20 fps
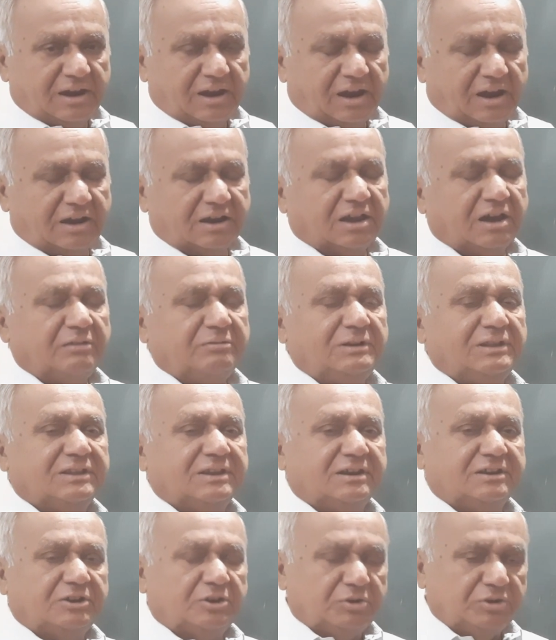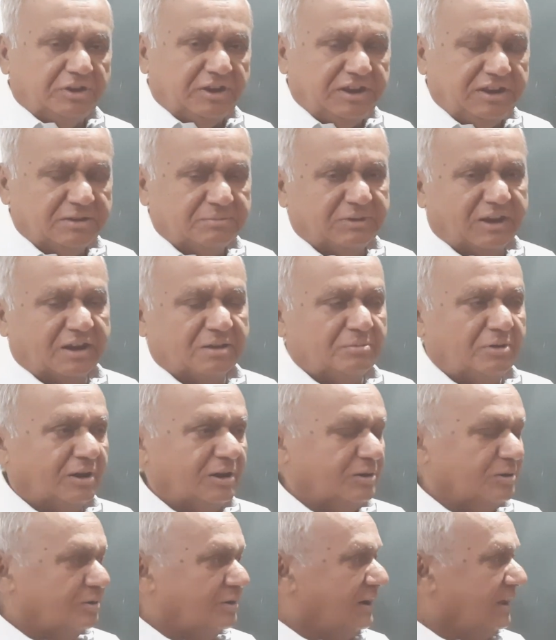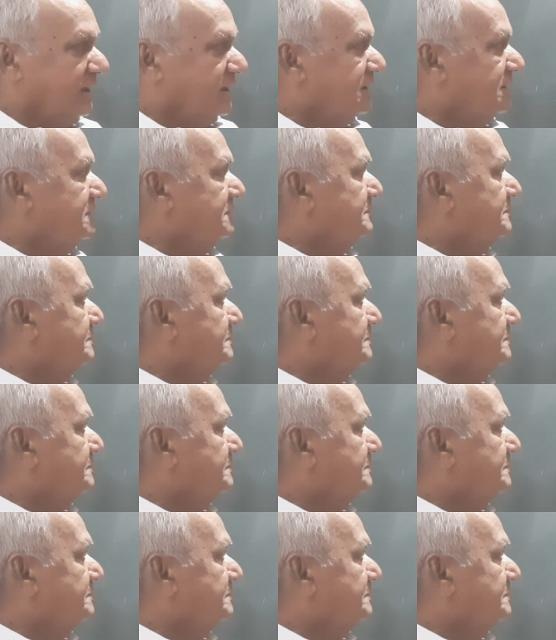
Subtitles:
and how will the deuterium NMR look like?